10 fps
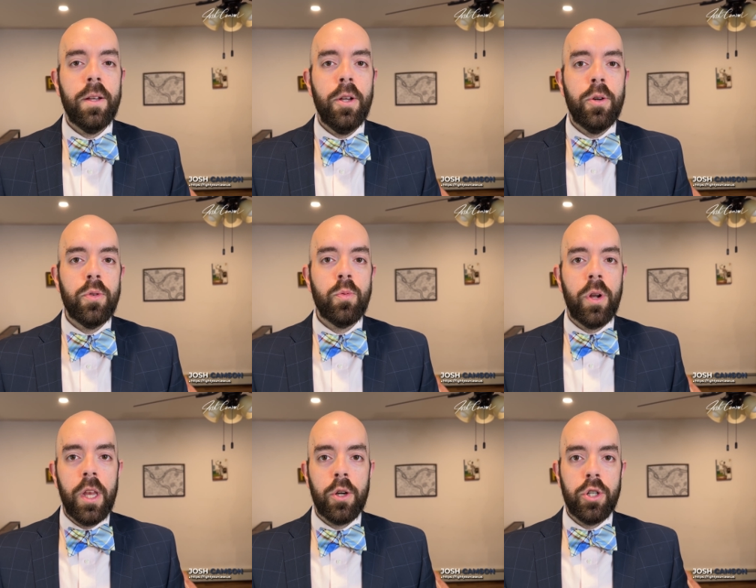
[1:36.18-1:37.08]
knows what
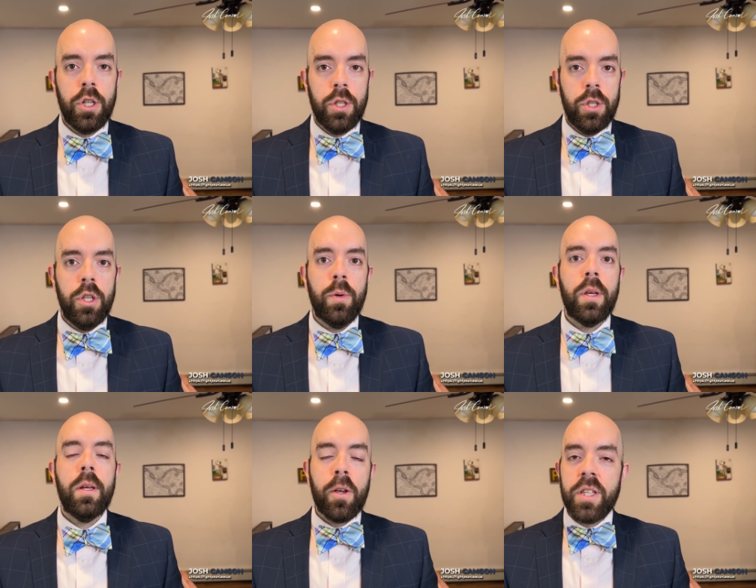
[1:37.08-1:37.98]
he or she is
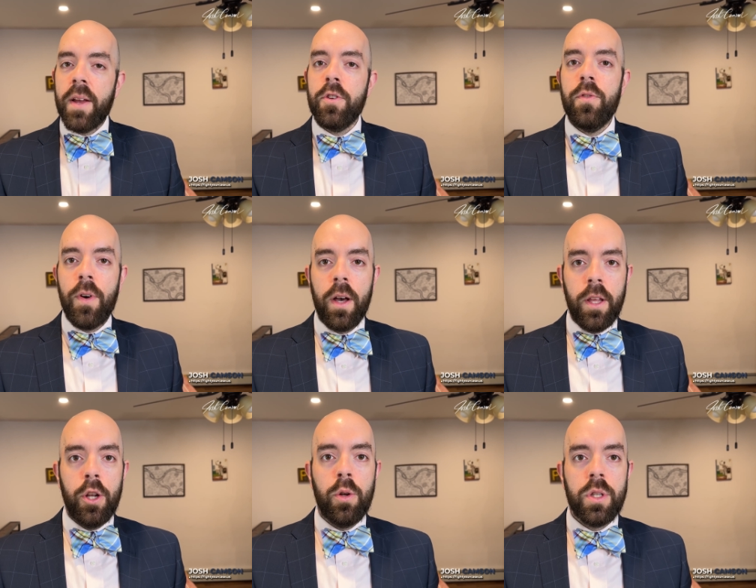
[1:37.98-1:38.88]
doing. Because after you file
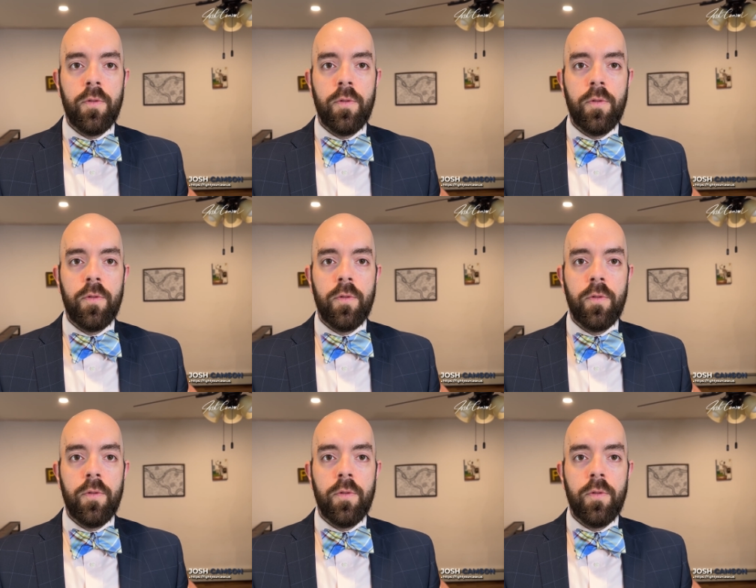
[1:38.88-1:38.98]
that notice of